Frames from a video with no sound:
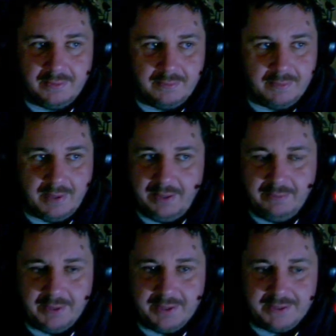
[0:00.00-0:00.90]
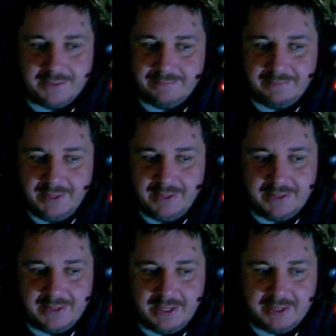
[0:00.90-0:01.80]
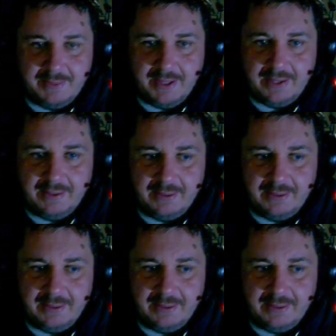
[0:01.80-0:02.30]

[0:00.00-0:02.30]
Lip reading: 8 workers, it sounds bad,